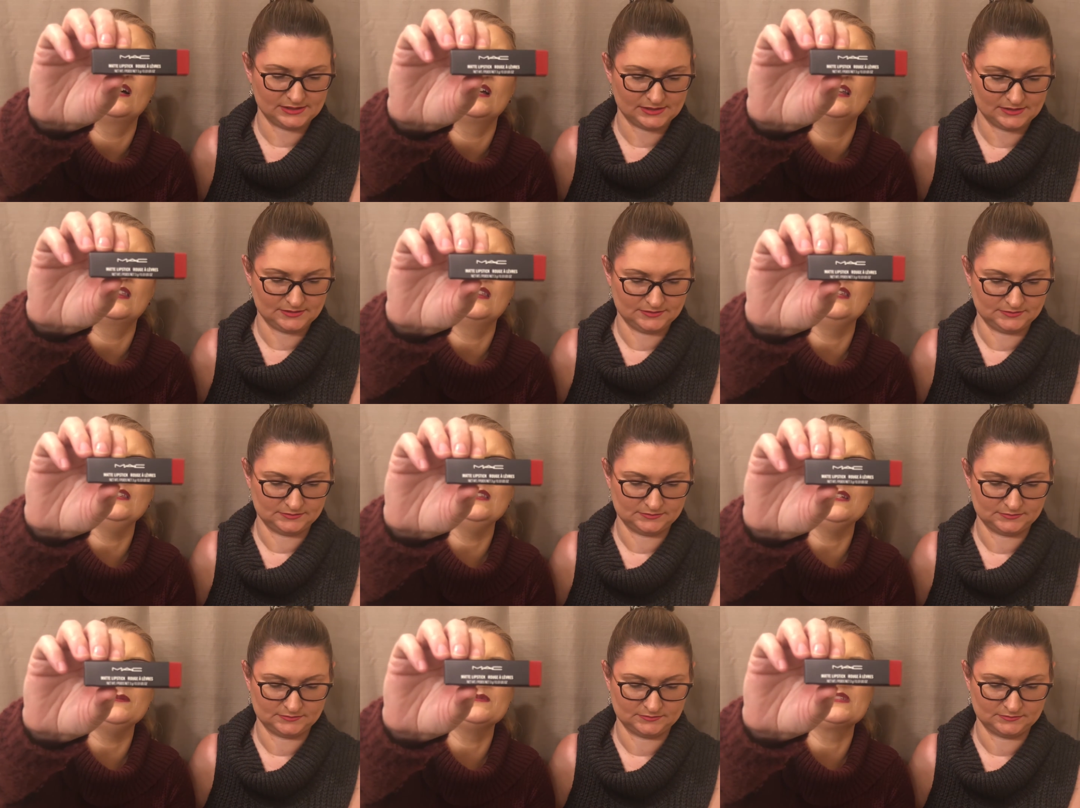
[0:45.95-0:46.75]
I think
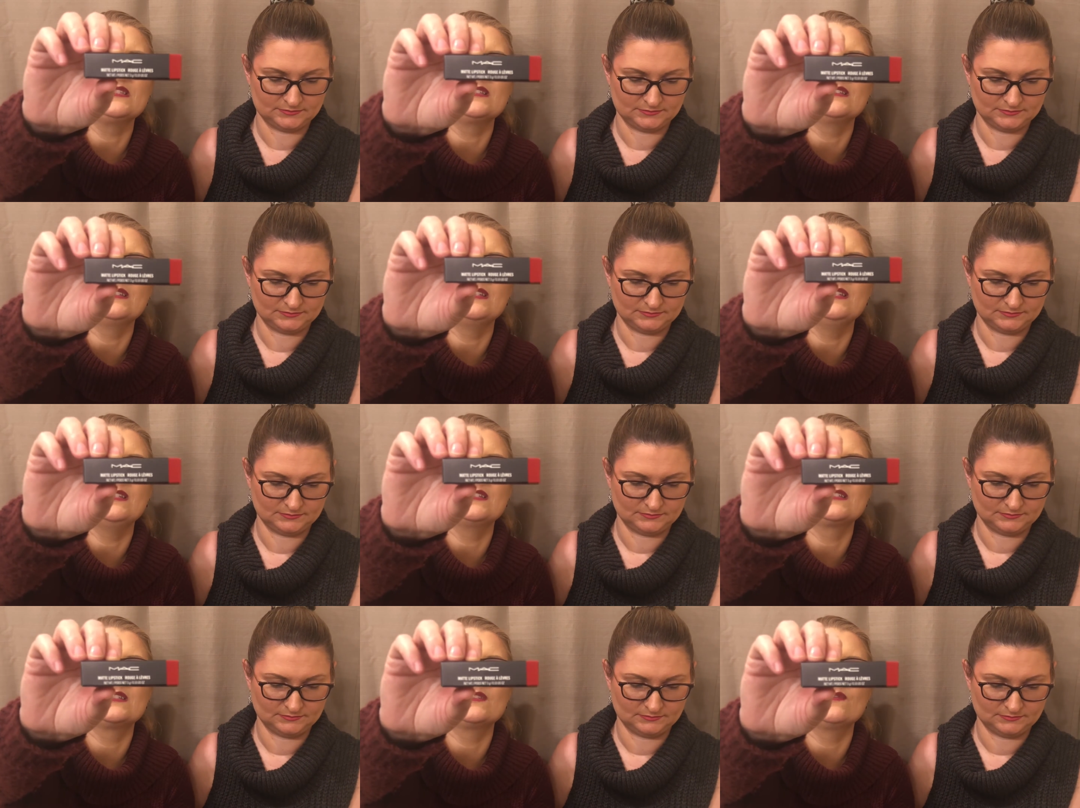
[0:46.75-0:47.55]
that was
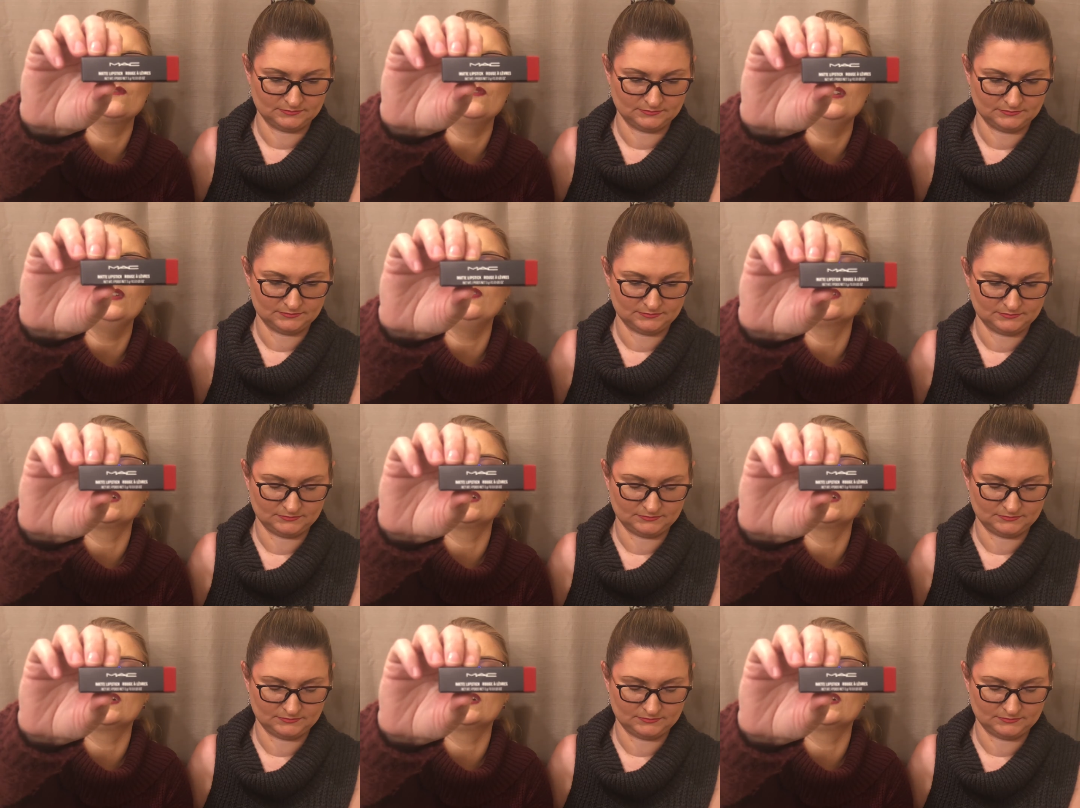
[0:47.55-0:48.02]
Selena's favorite